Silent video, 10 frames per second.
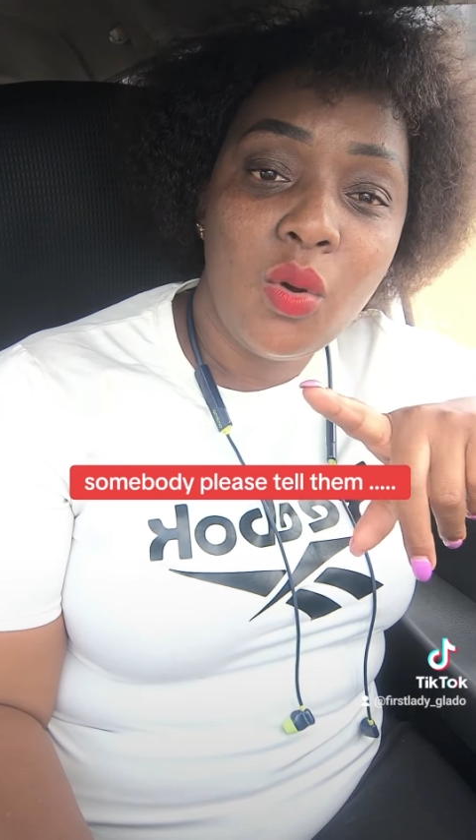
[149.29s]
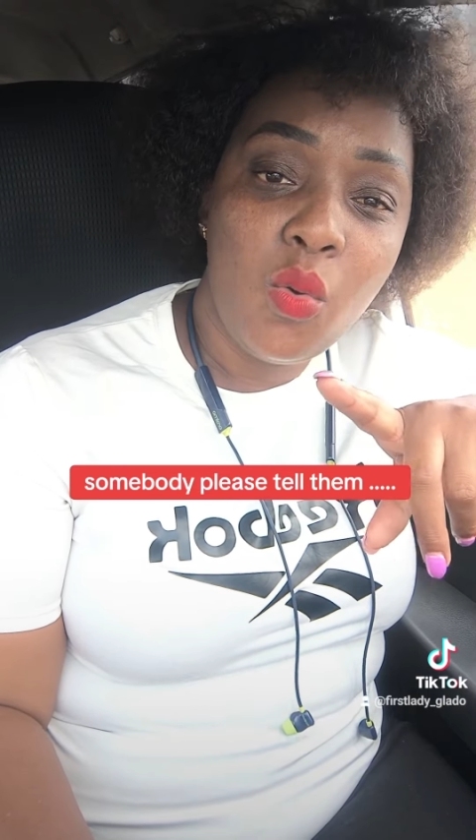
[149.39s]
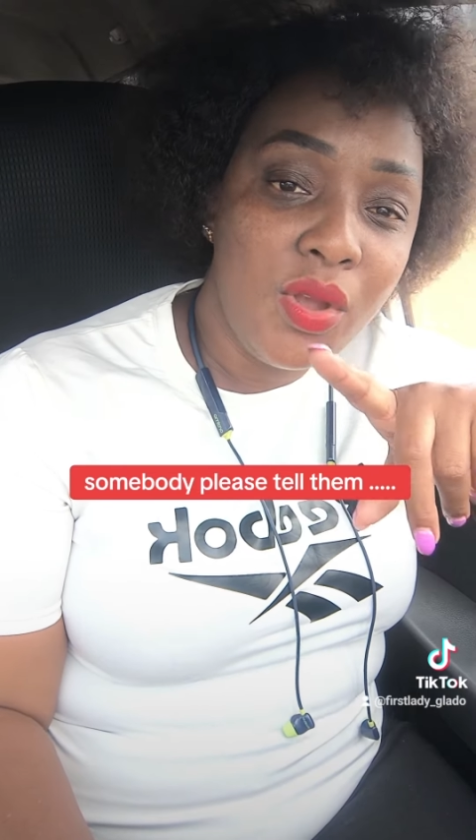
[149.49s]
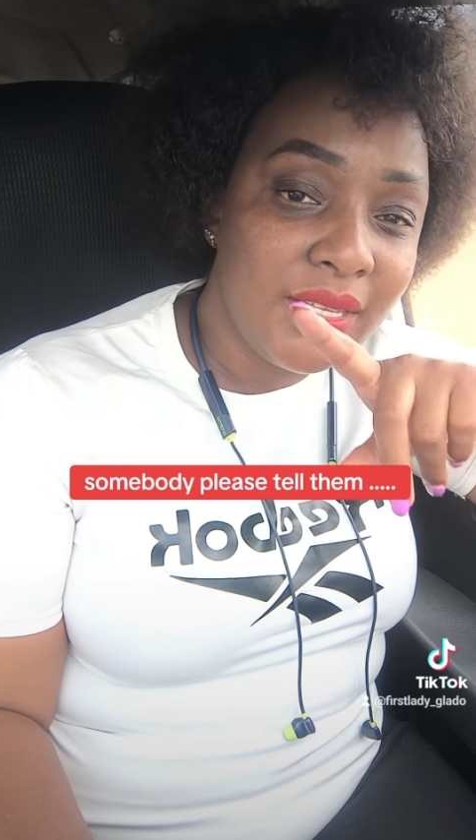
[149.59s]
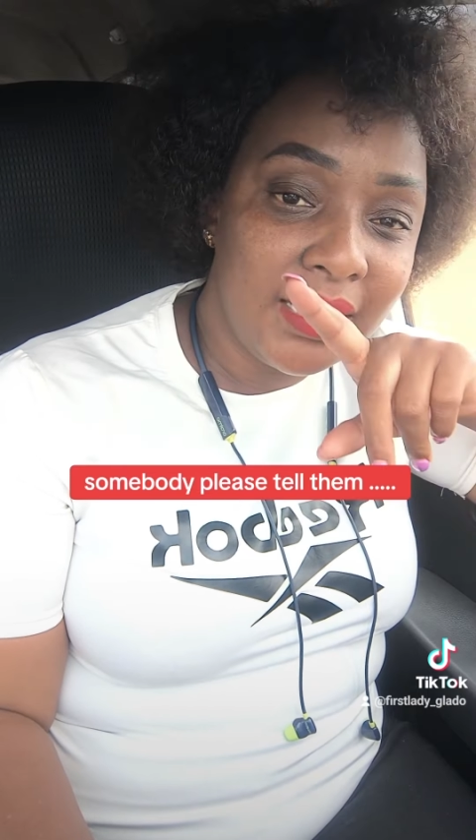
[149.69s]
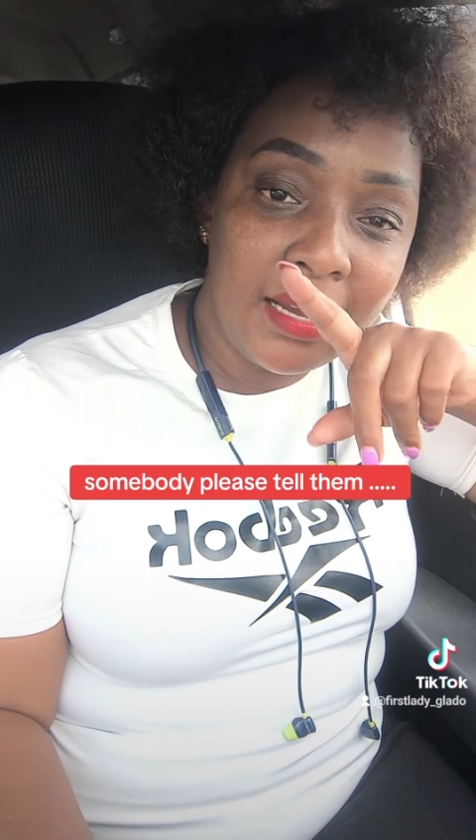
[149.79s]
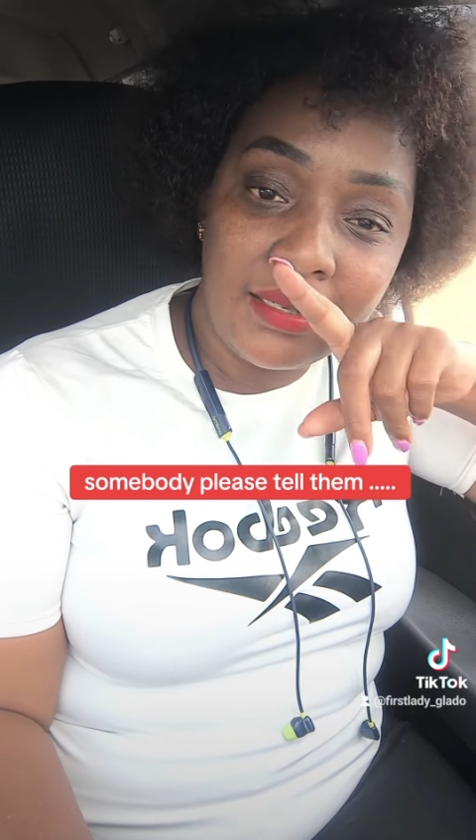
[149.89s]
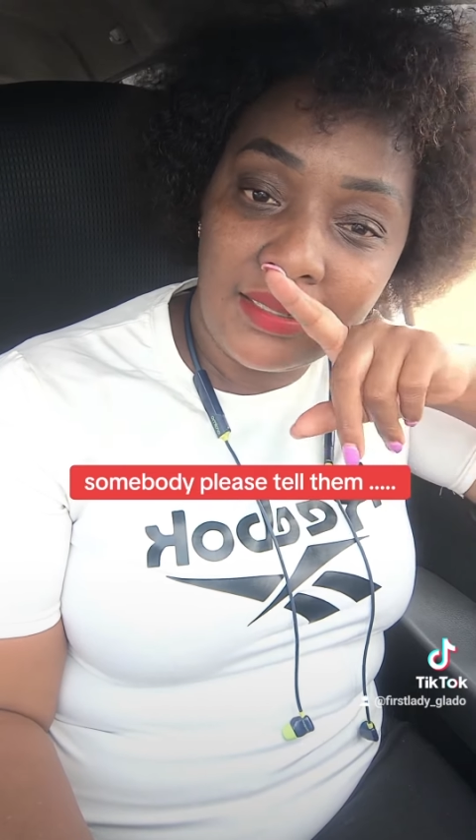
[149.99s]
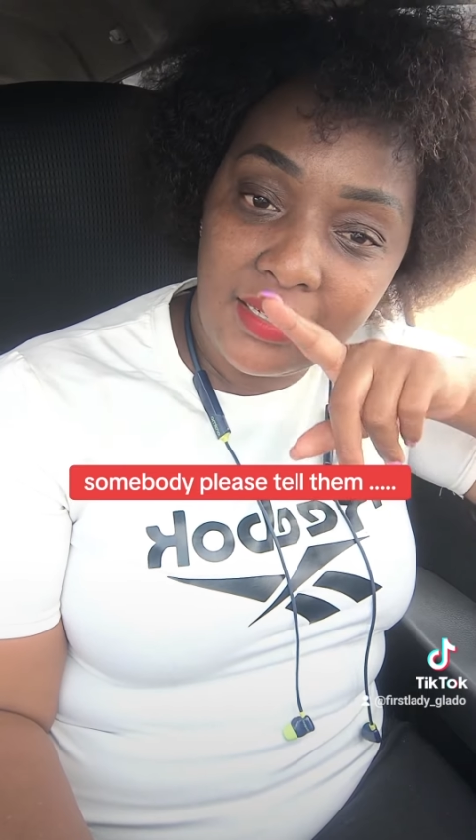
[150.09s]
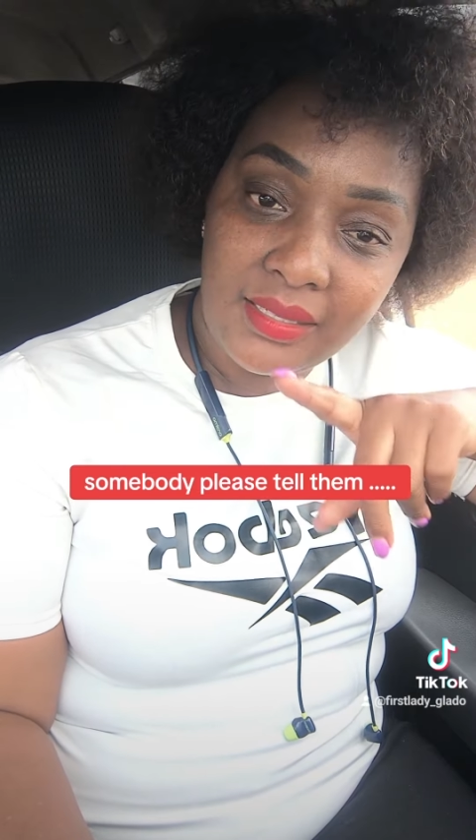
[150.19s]
who is a
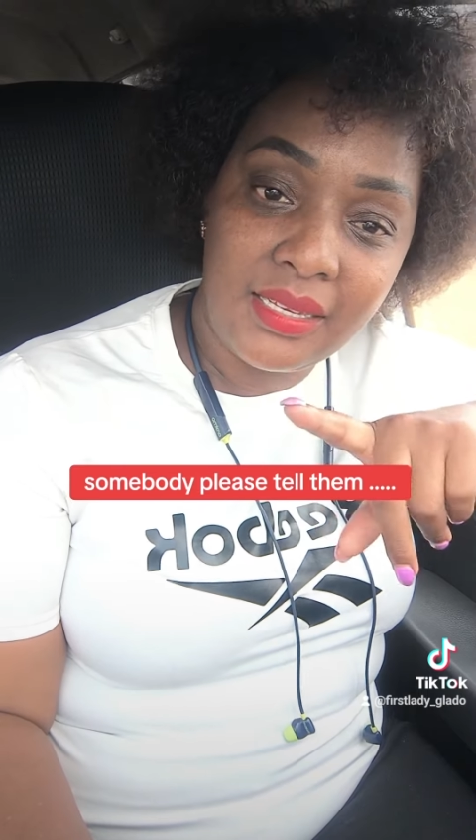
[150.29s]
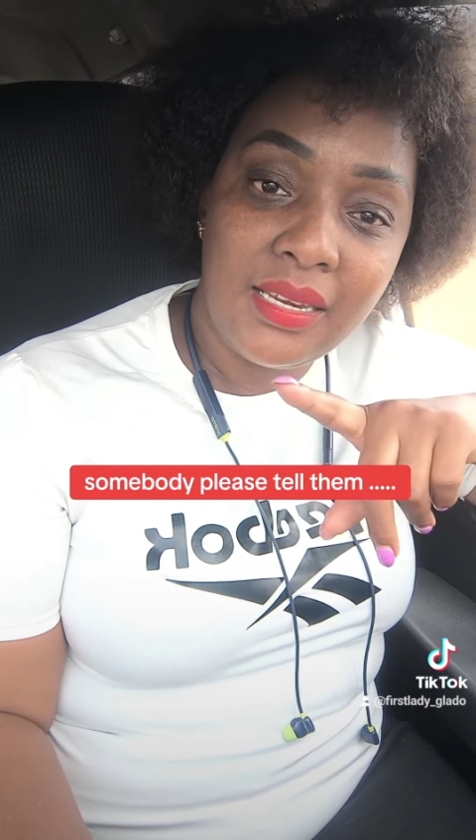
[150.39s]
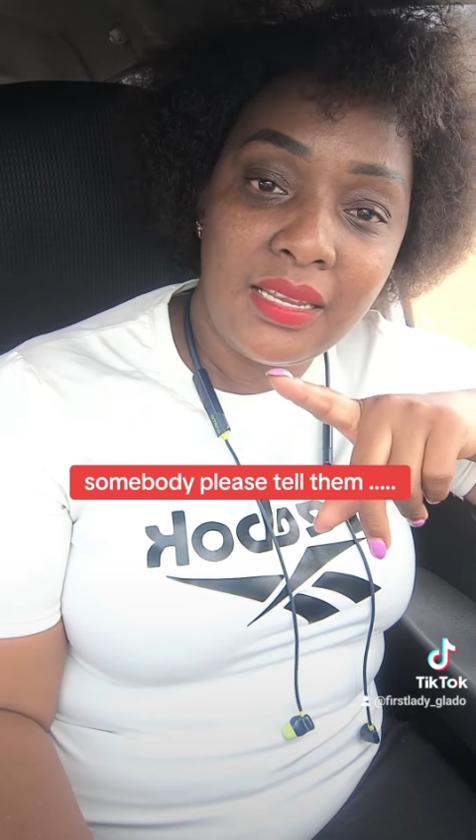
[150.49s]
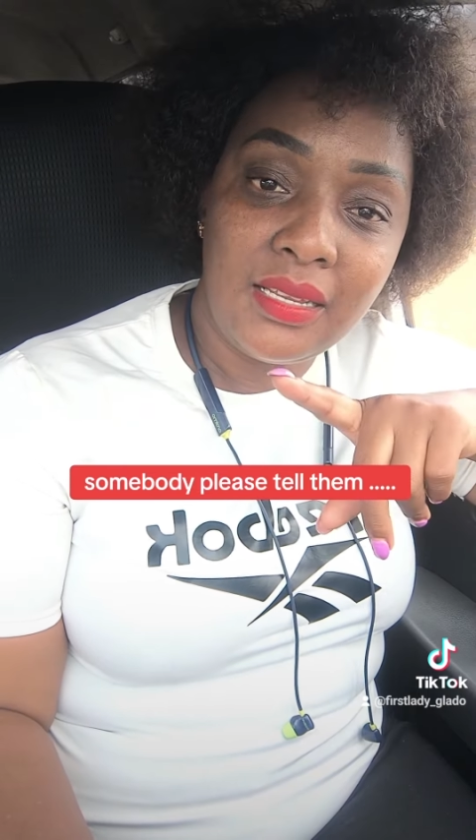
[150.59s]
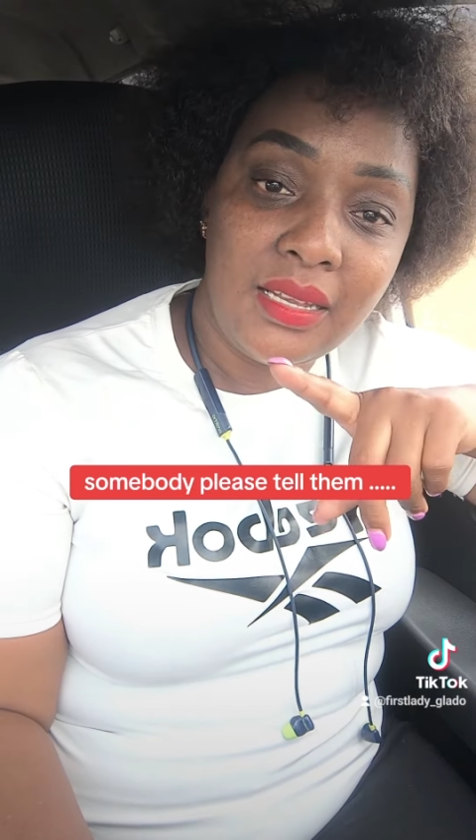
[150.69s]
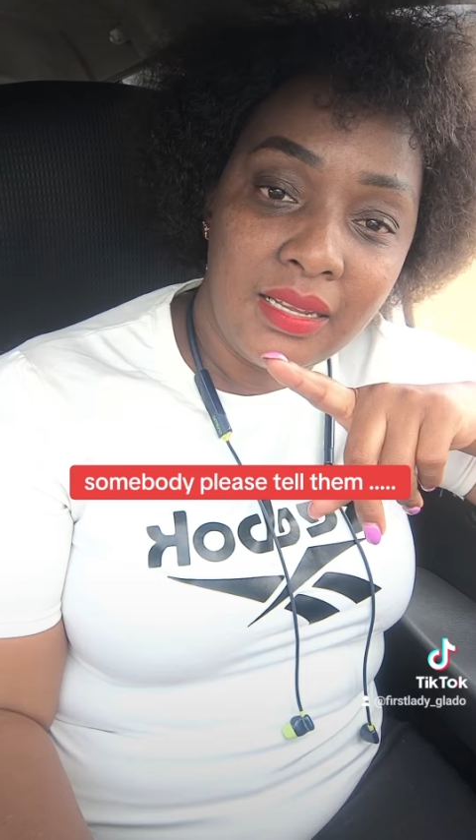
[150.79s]
destiny